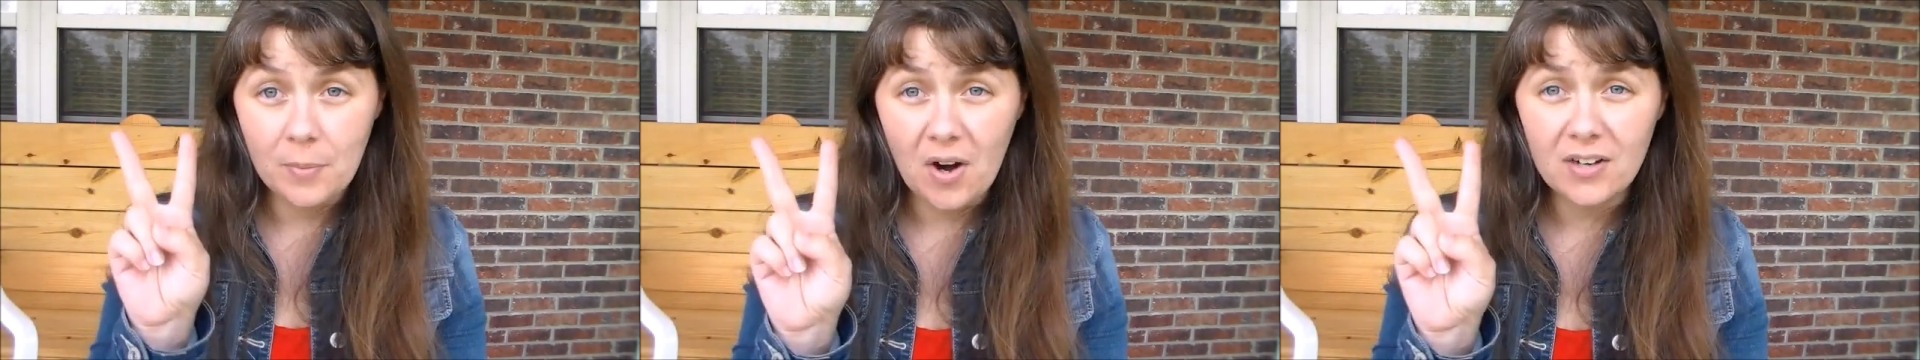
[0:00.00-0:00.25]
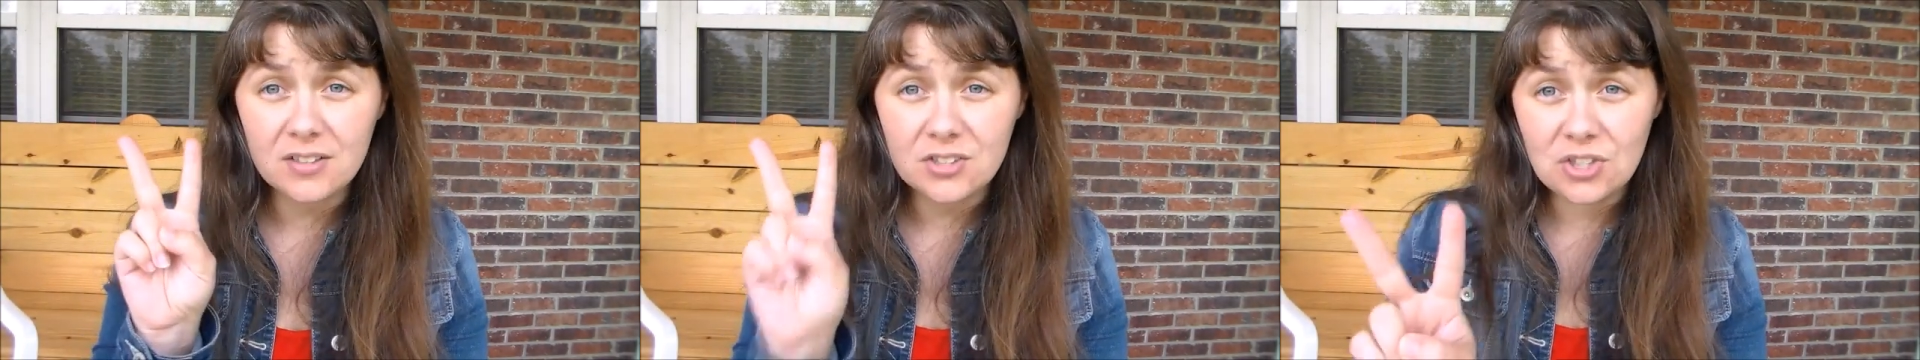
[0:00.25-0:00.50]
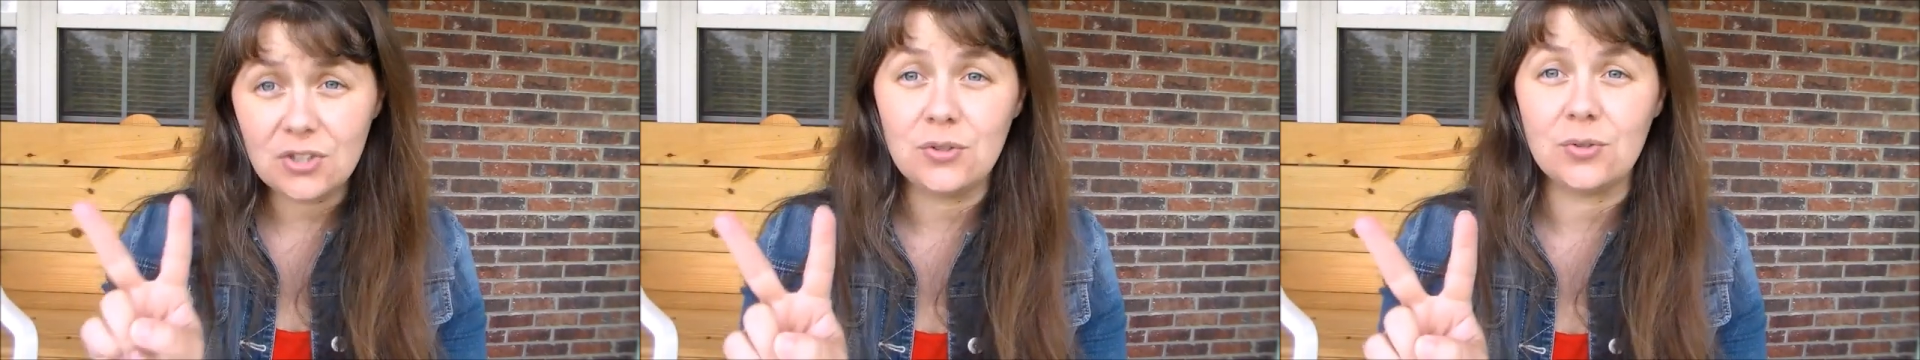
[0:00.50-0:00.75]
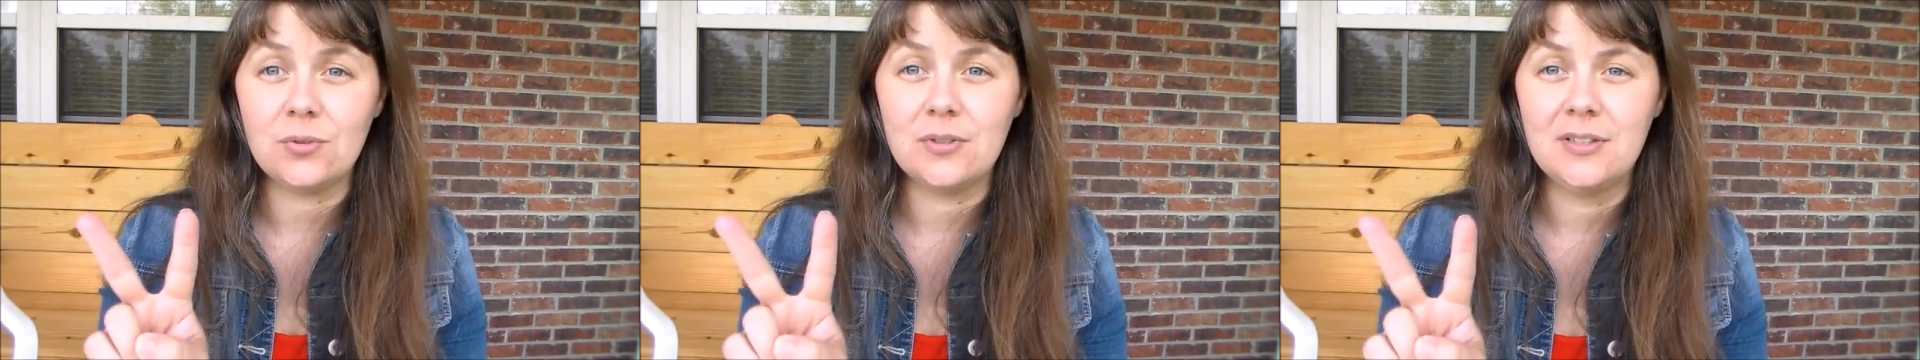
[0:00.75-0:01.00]
Part
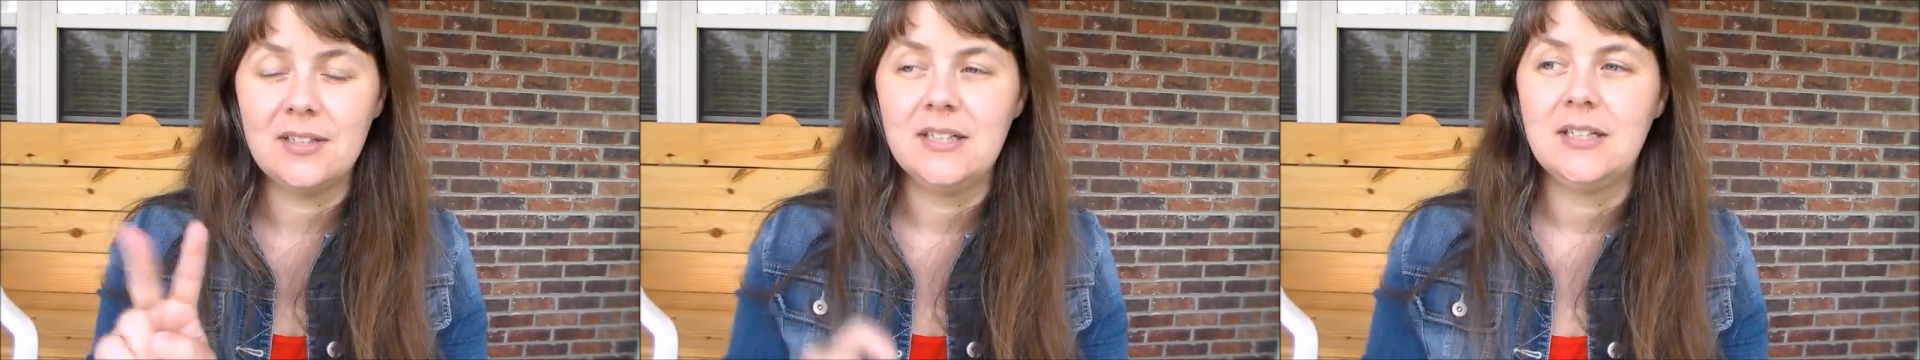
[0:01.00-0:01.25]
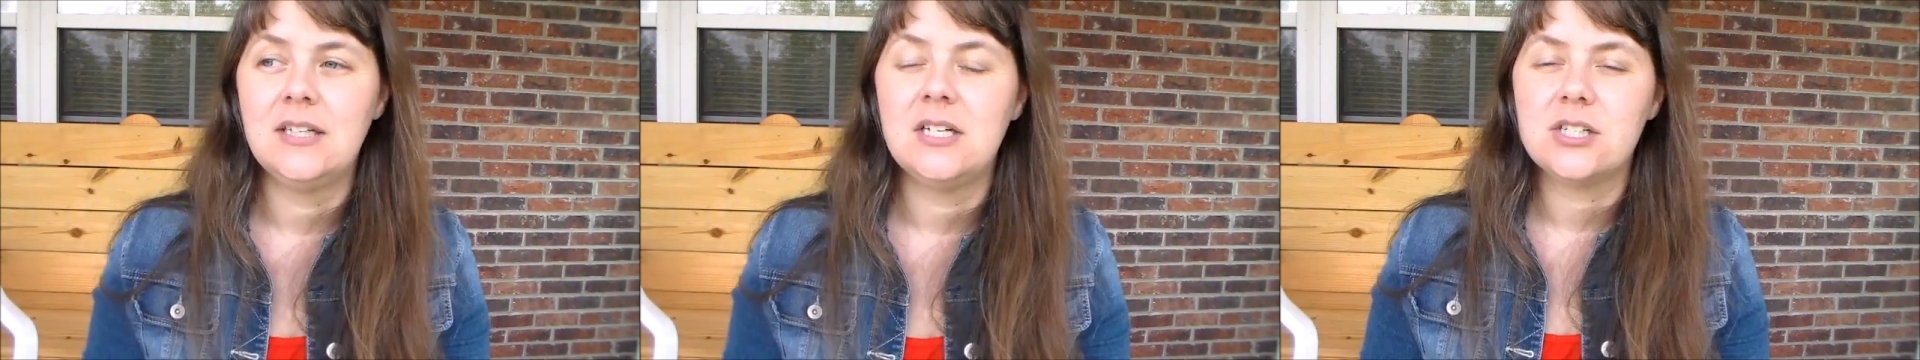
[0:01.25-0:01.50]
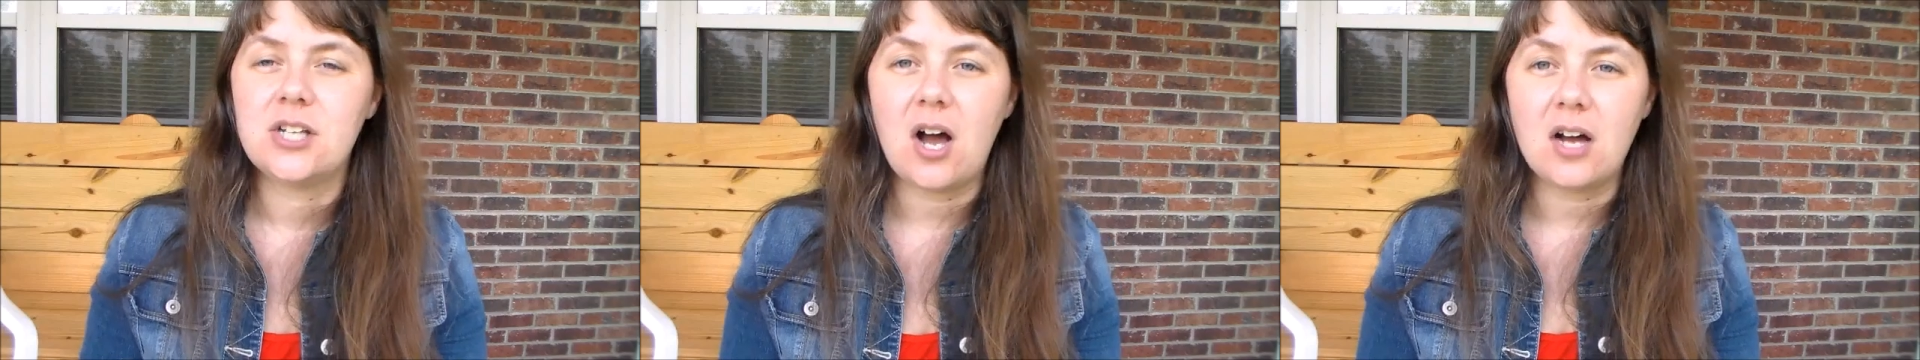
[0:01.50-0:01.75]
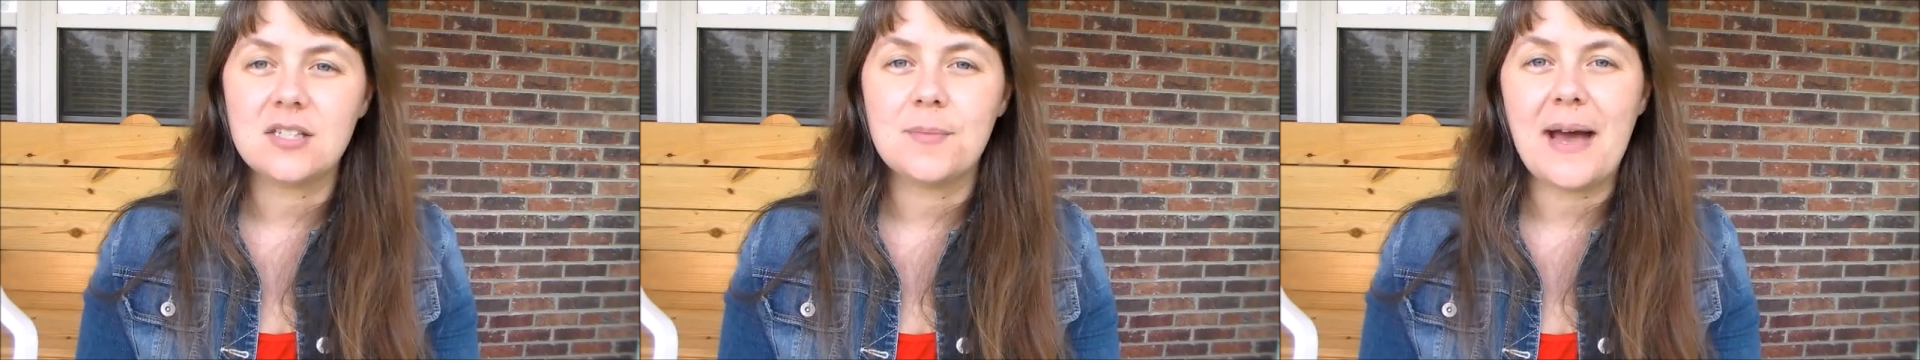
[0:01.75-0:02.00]
two talks